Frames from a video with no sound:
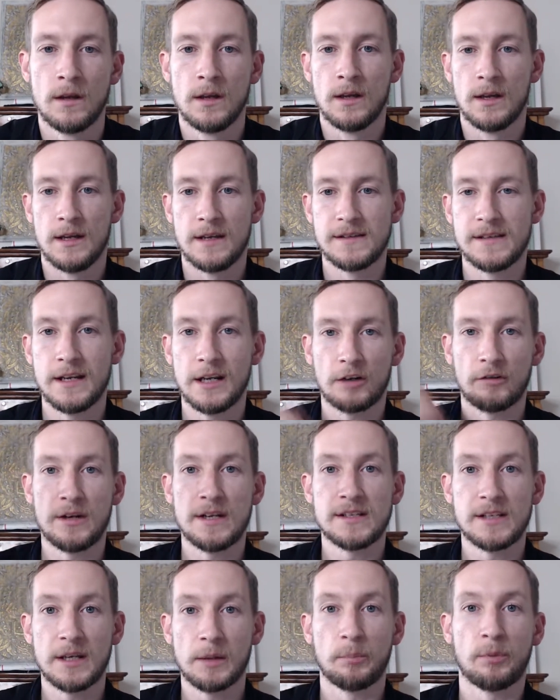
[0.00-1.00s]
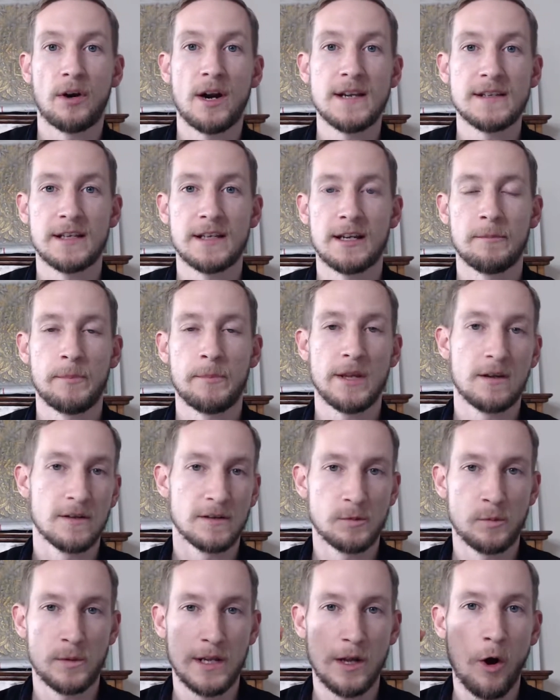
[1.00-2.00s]
is increasing pricing, because
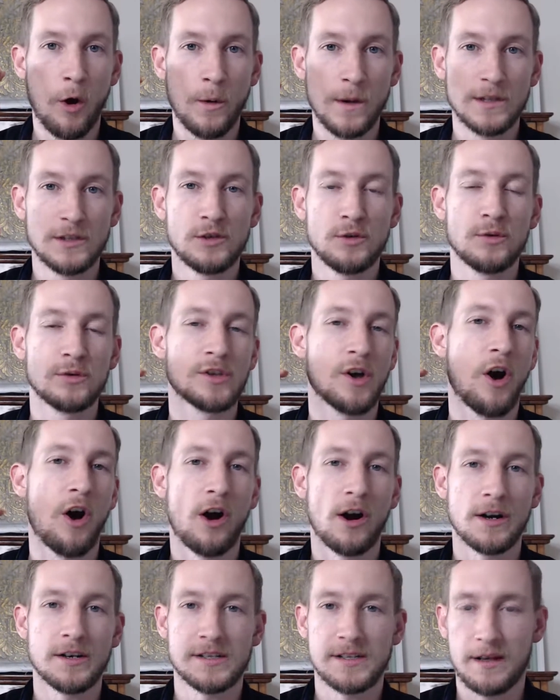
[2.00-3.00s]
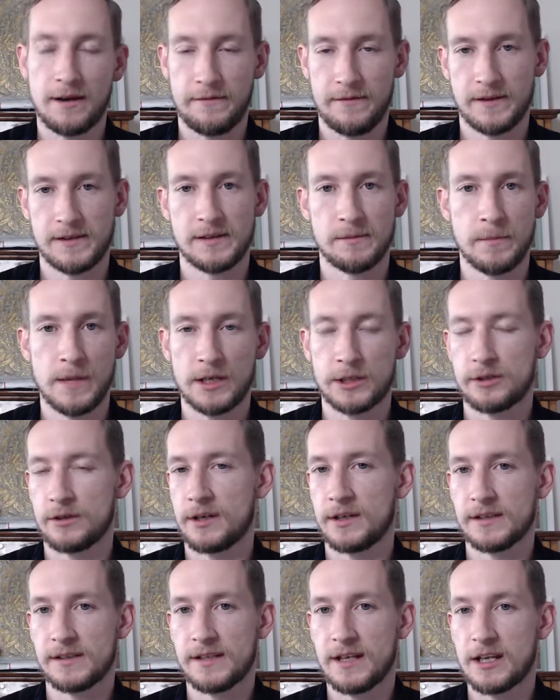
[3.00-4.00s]
we always use ourselves as a measuring
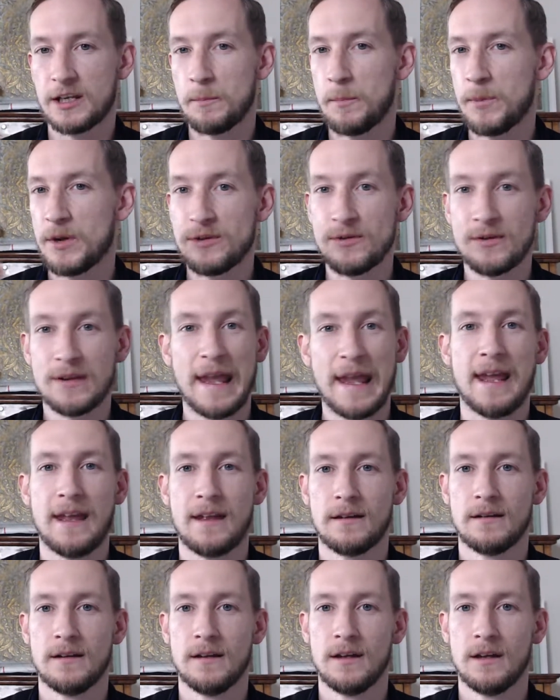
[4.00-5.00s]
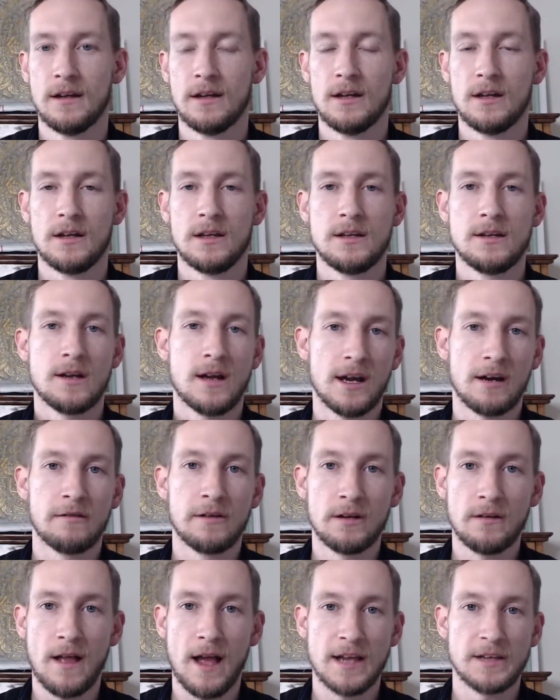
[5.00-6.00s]
stick, but you can't. You got to
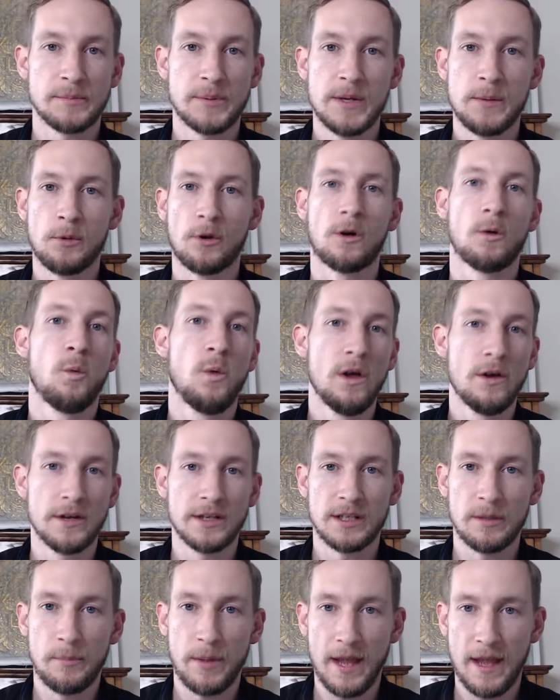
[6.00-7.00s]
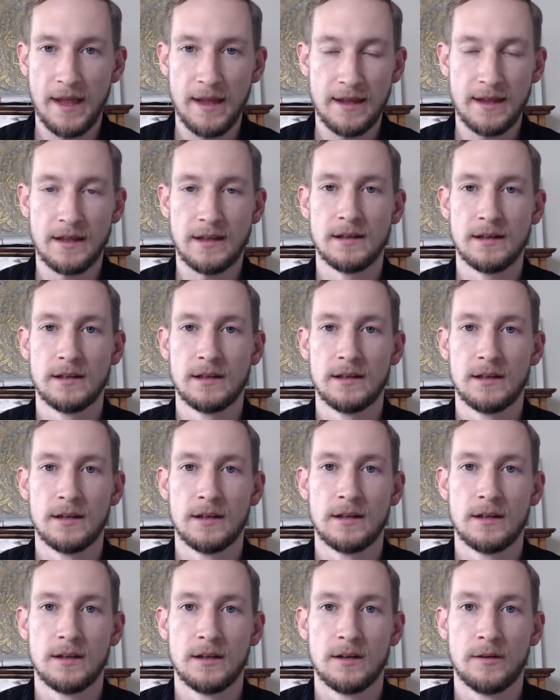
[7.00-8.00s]
realize people are willing to pay
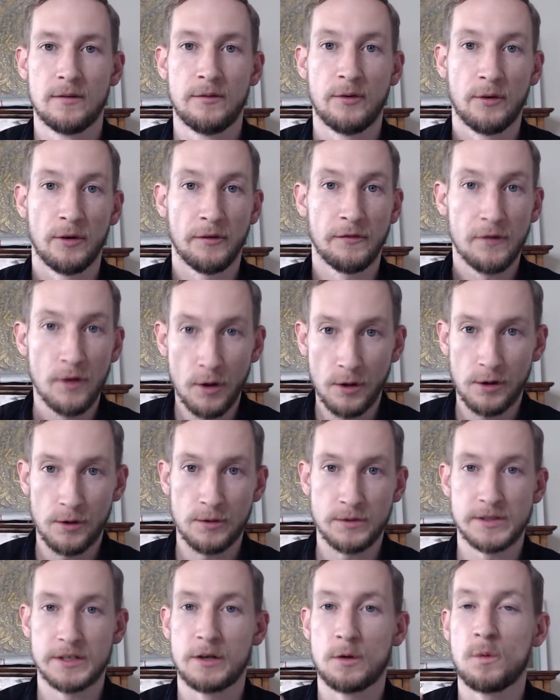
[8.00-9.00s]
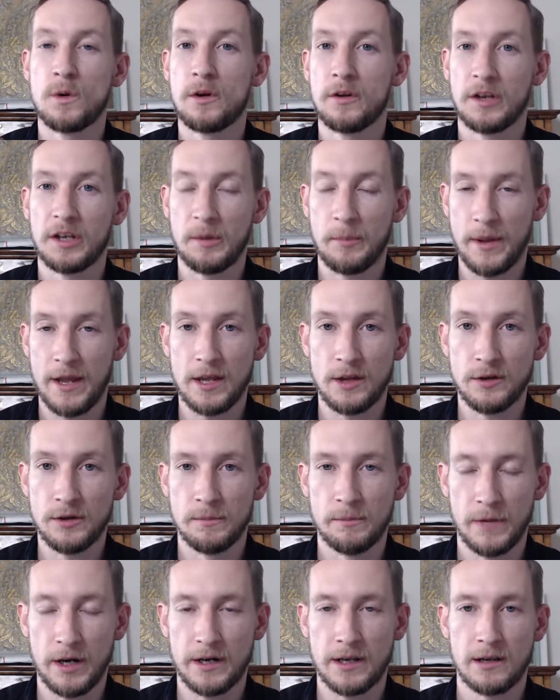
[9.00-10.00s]
for photos, and they're willing to pay good
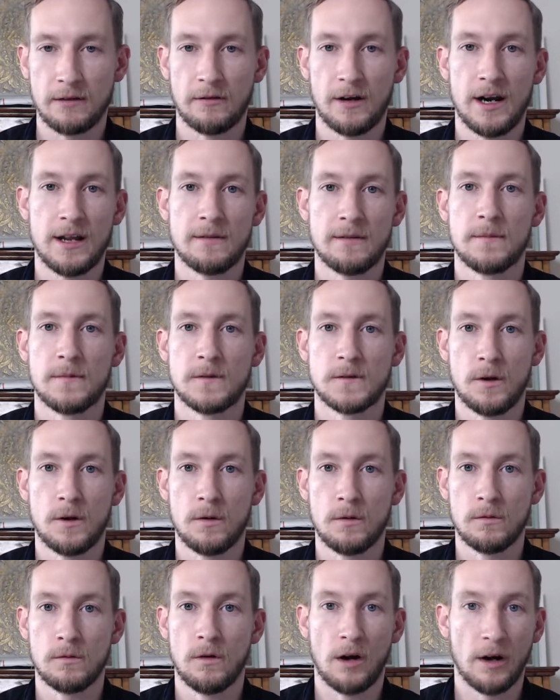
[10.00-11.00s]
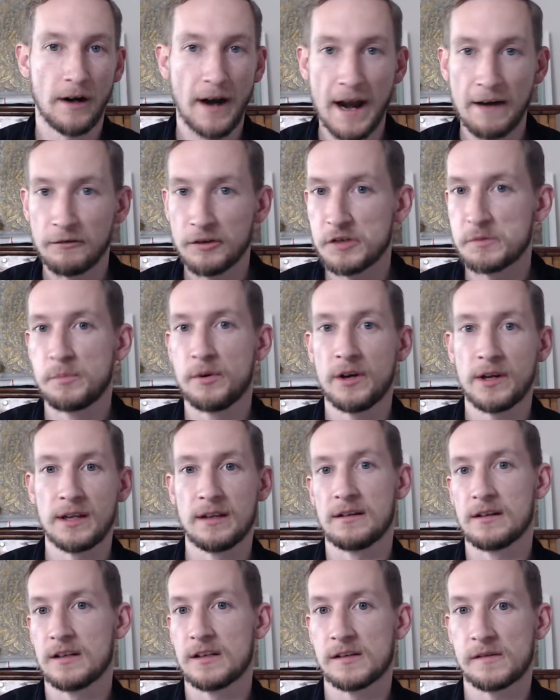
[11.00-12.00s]
money, right? So our average booking is